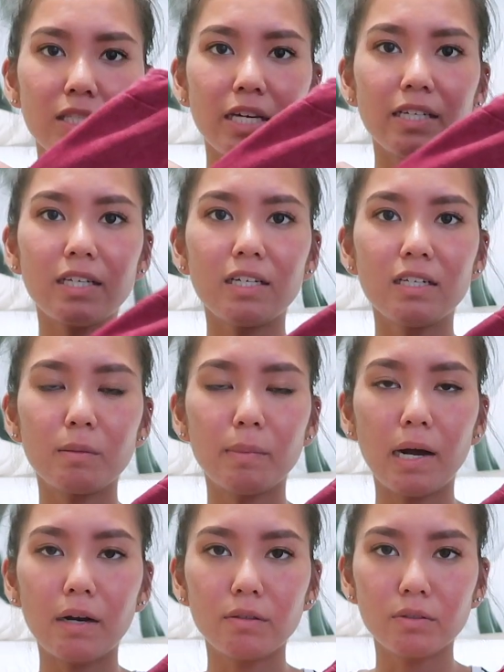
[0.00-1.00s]
to take in
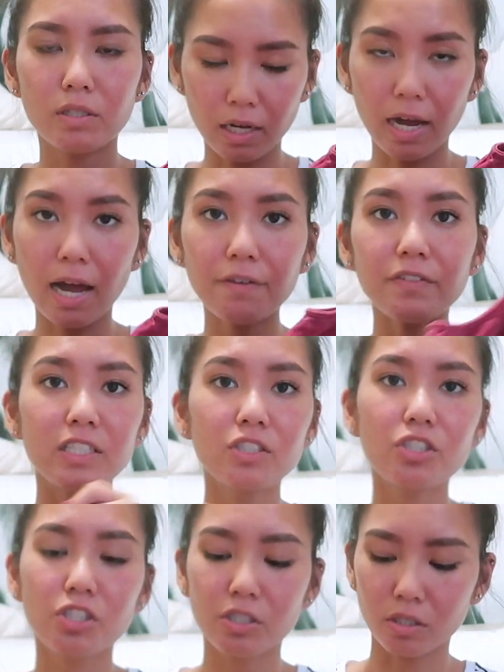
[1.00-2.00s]
about a 1/2
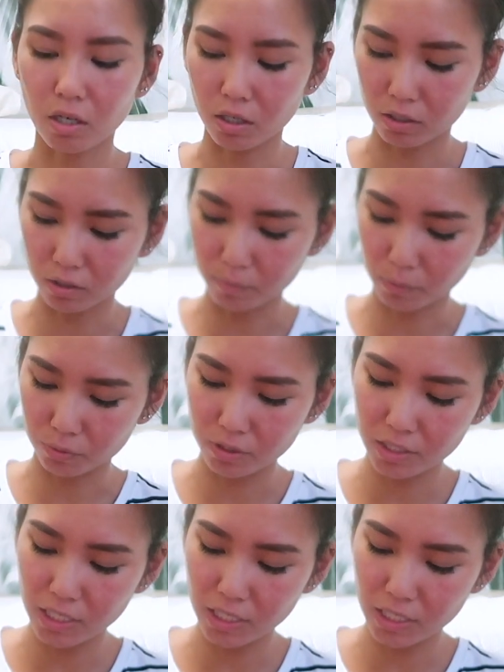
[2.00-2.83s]
inch on both